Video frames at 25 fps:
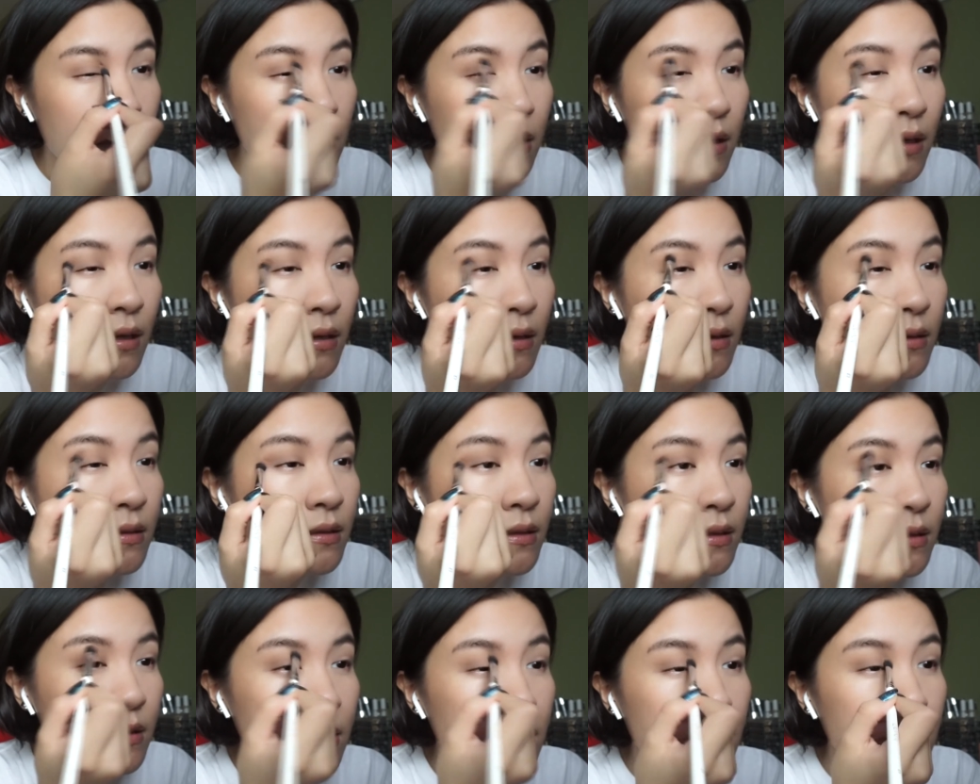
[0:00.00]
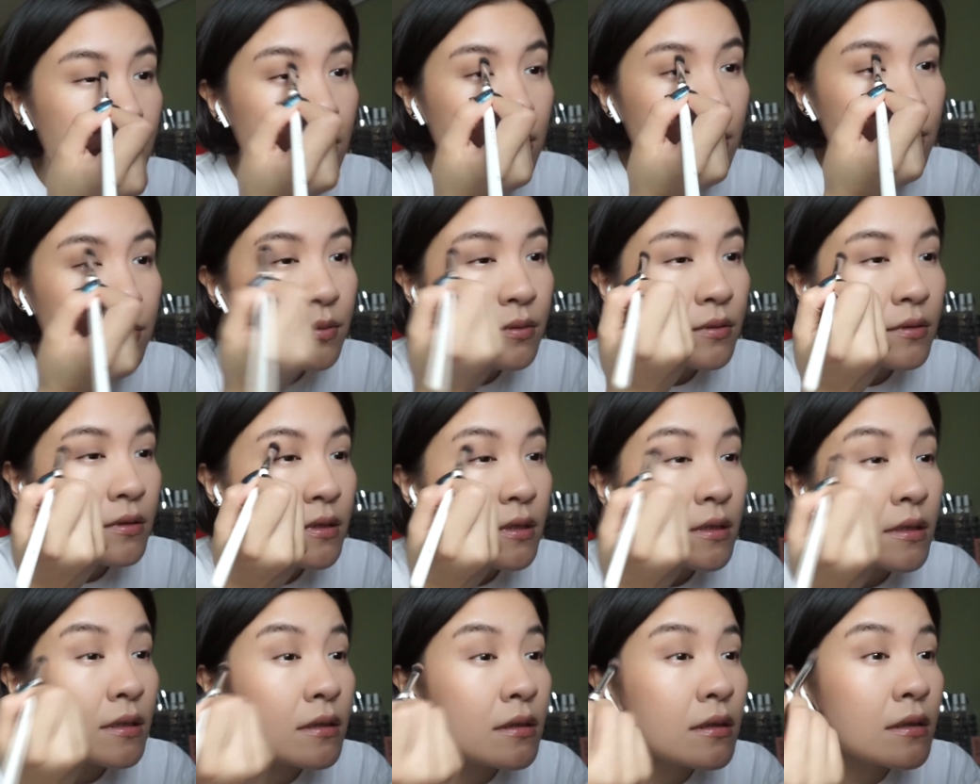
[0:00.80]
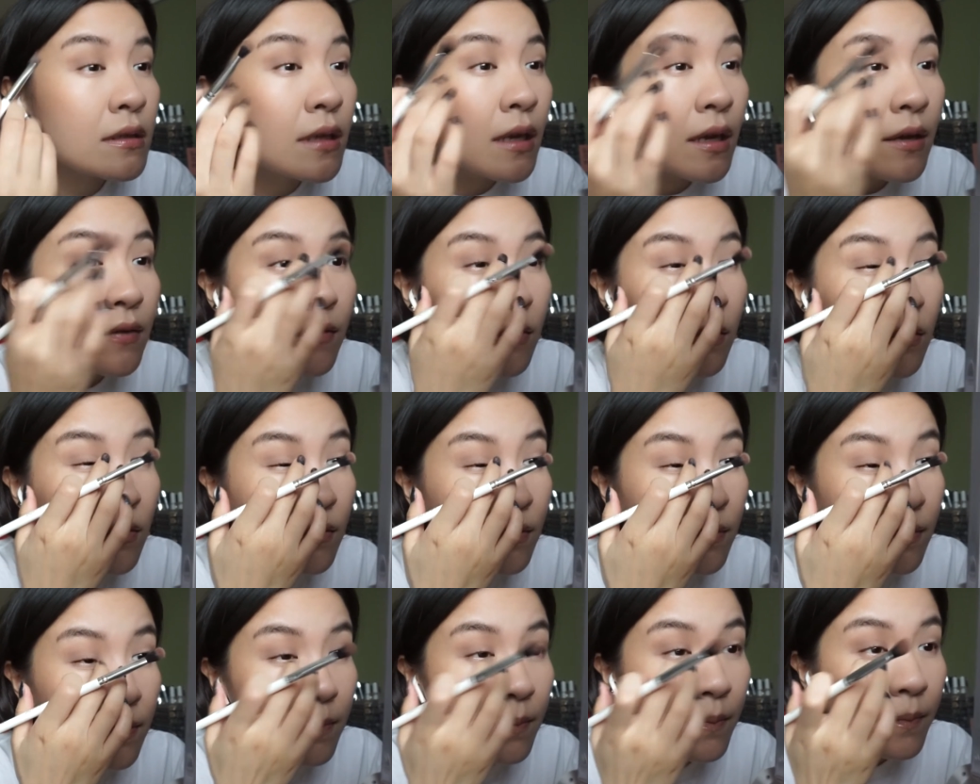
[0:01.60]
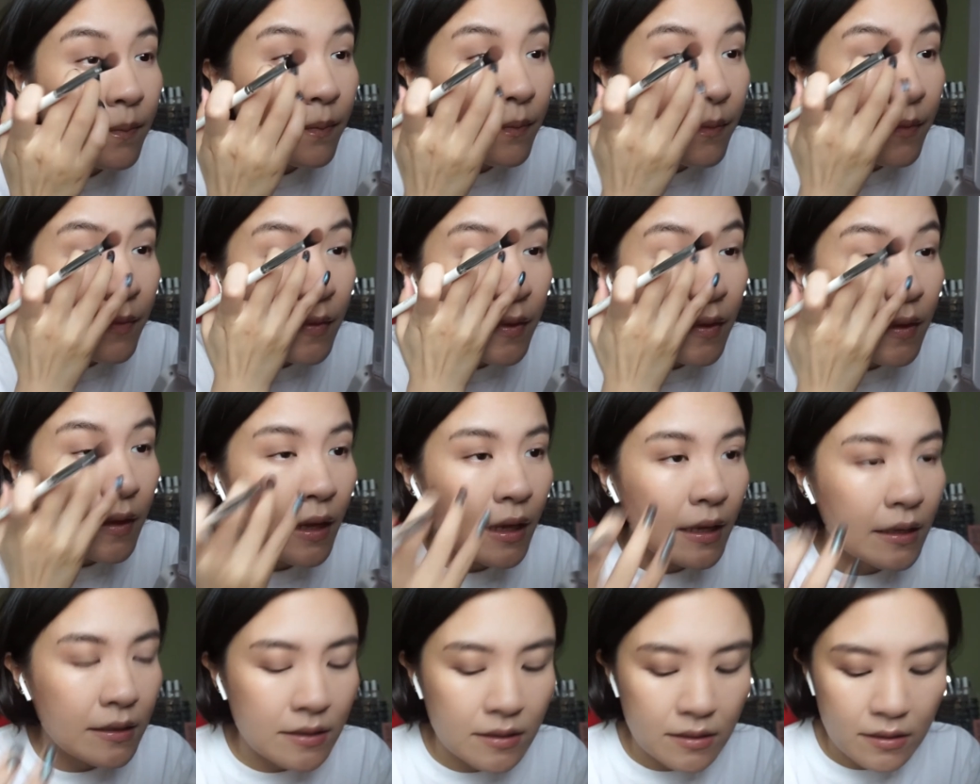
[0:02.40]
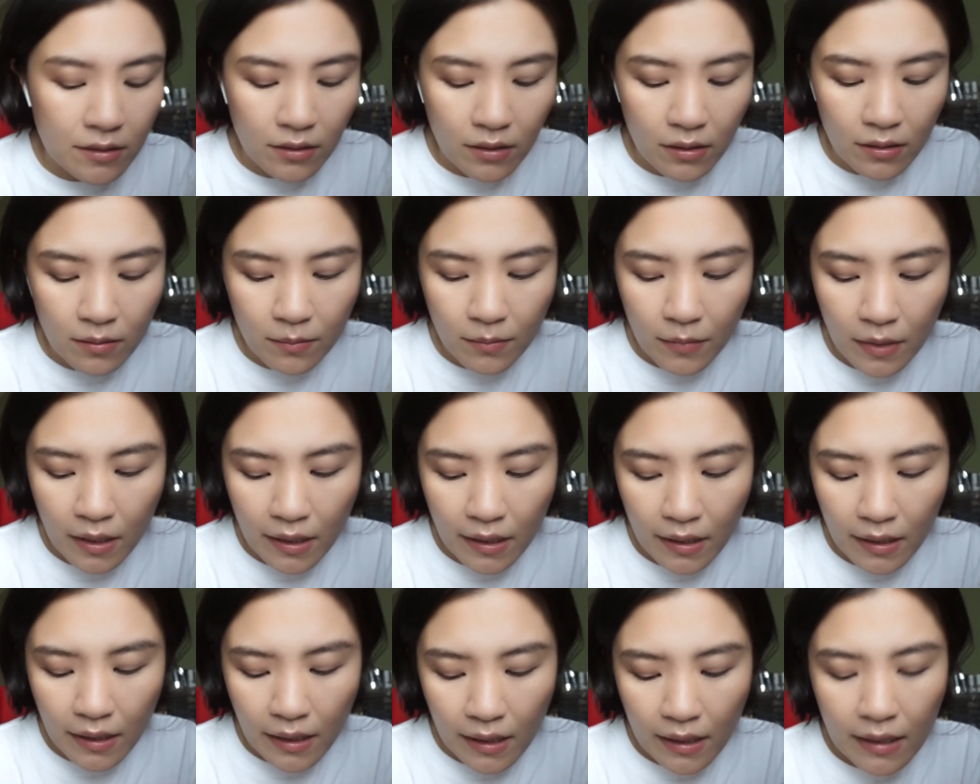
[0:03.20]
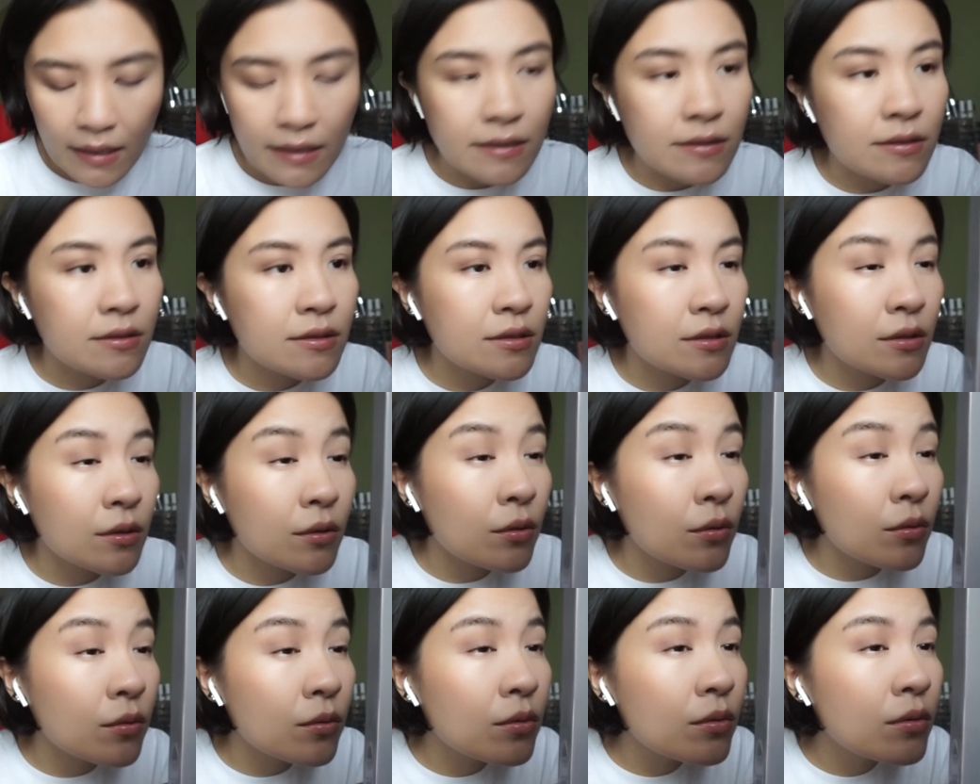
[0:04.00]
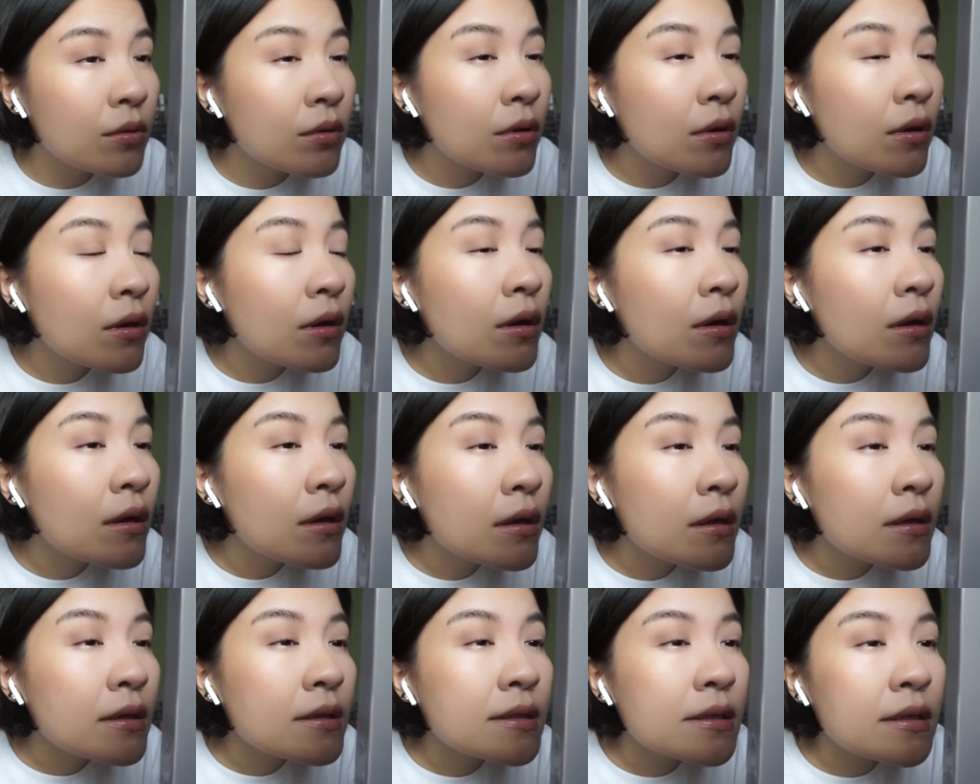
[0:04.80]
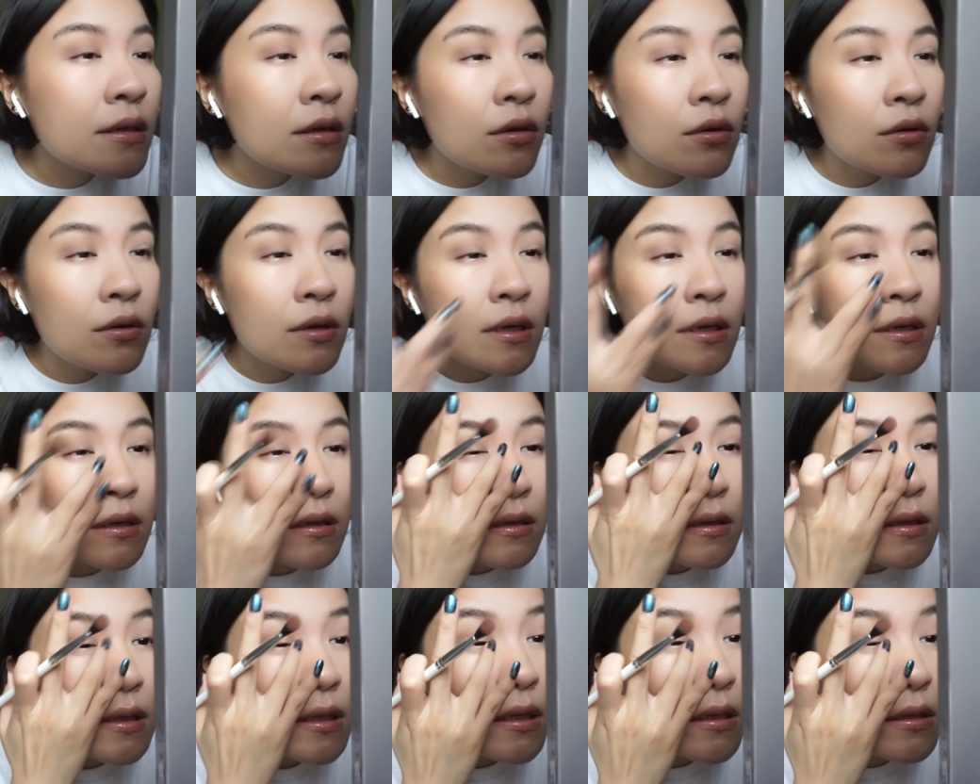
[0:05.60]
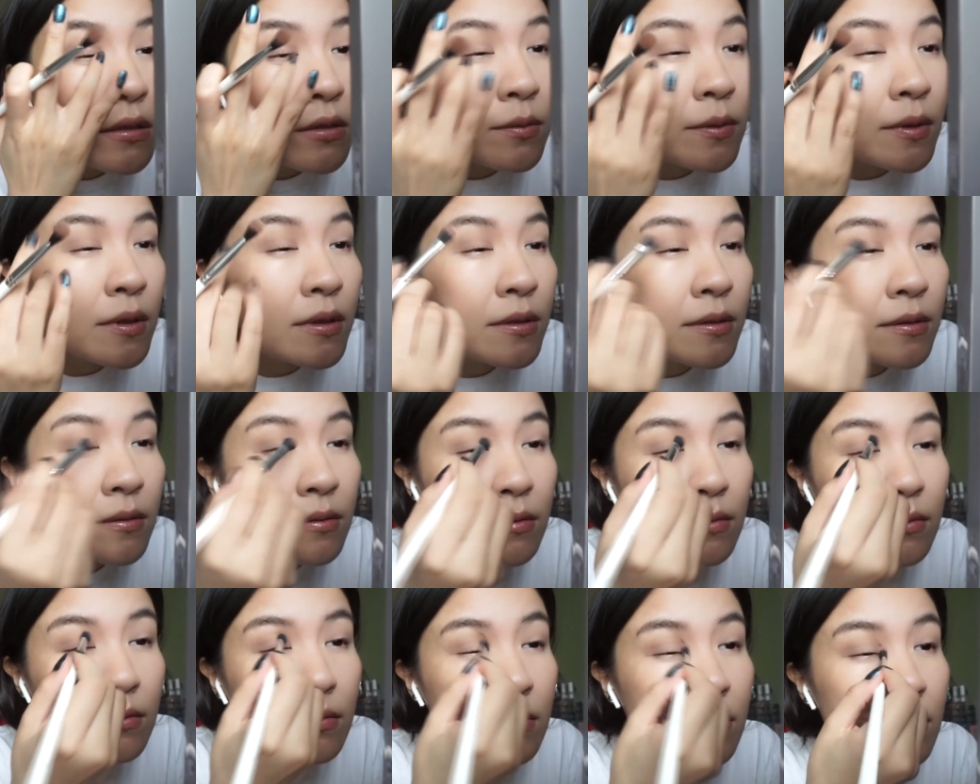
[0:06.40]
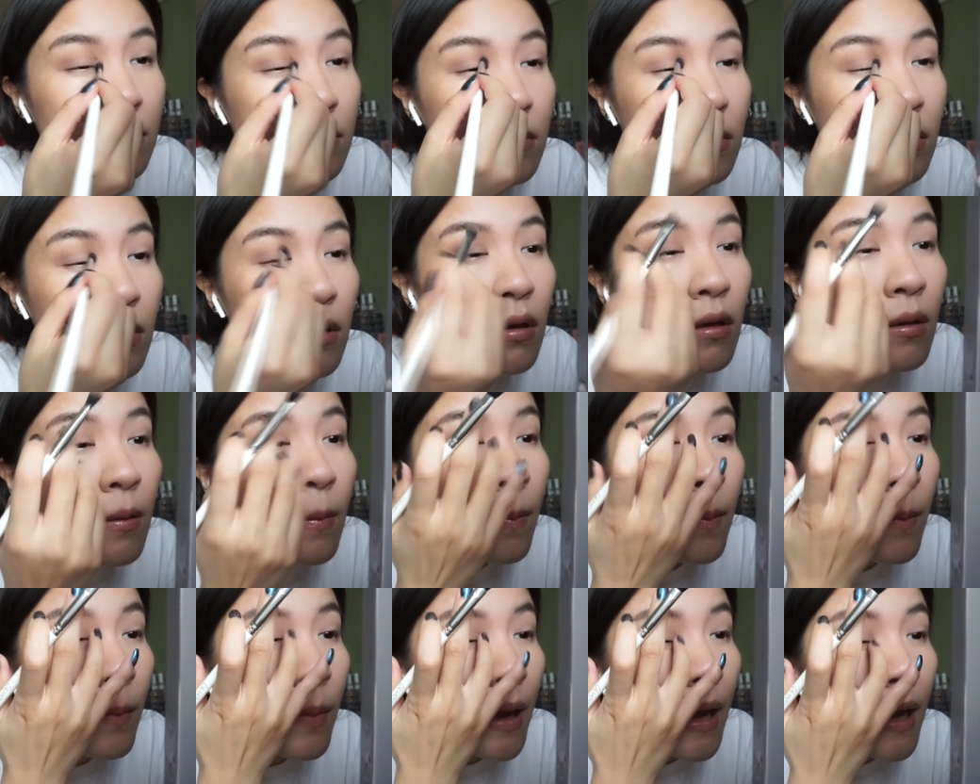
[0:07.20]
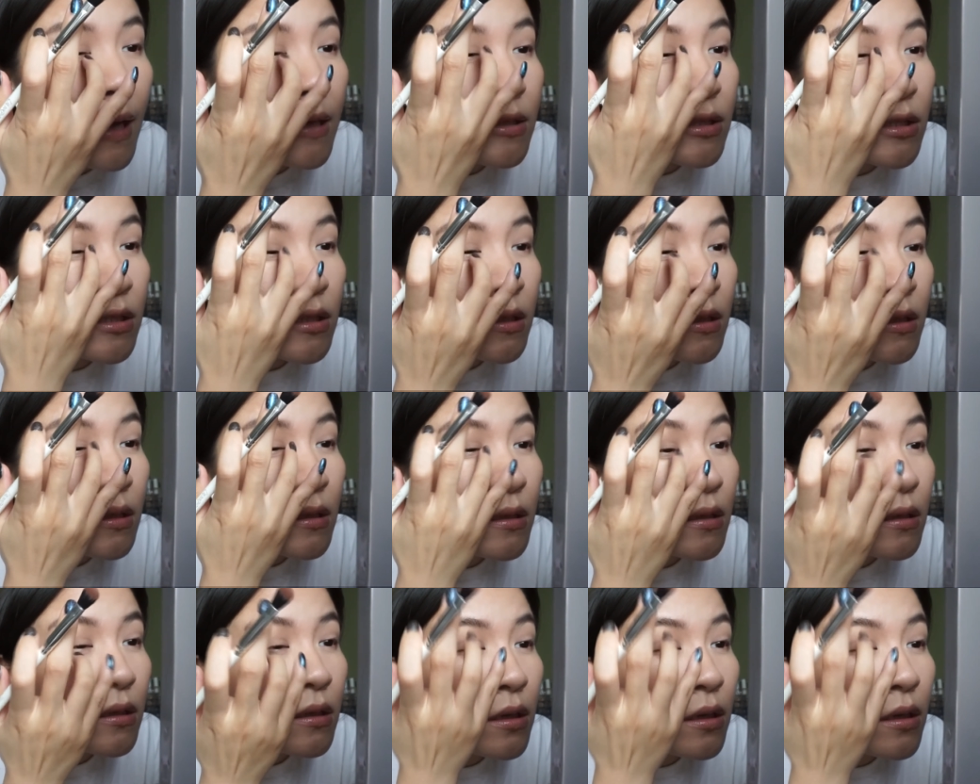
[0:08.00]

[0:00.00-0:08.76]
I didn't put enough of that on my eye, so it's going a little bit patchy,